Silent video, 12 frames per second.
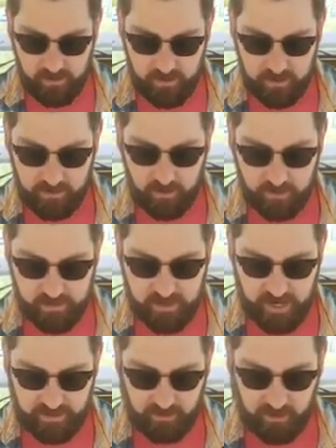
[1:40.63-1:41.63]
and use
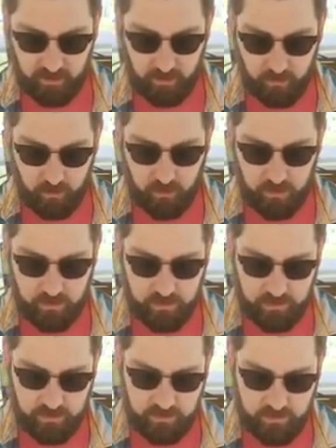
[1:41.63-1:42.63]
that to
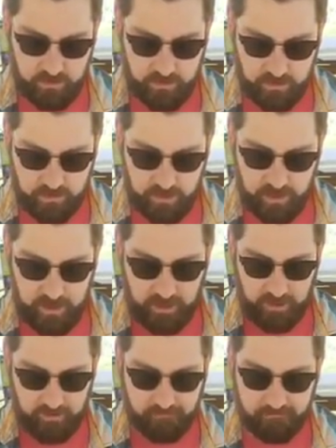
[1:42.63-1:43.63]

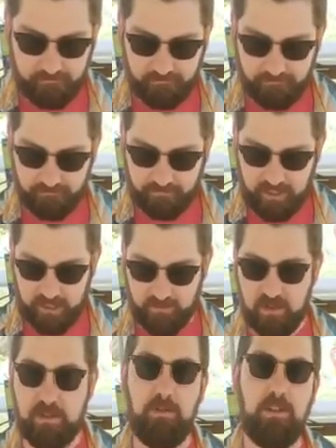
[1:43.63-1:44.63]
kind of
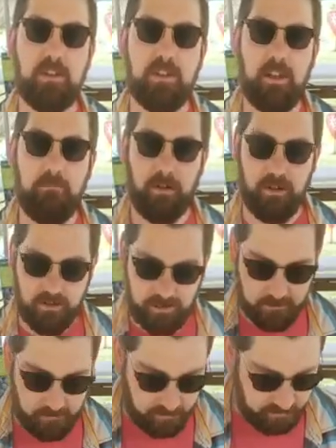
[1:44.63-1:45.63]
soothe your
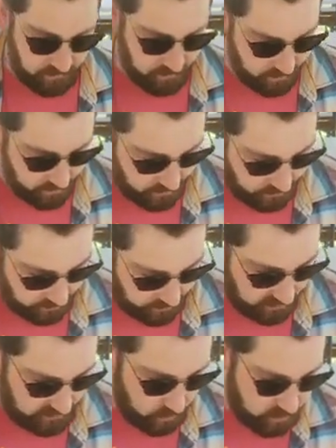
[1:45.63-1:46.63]
sunburns.
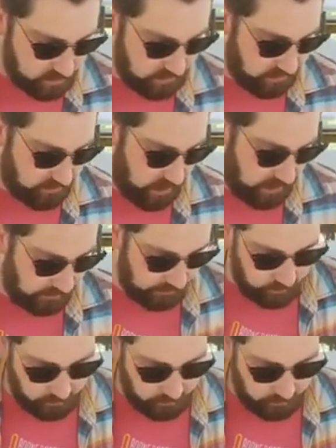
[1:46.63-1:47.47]
So we're just going to talk a little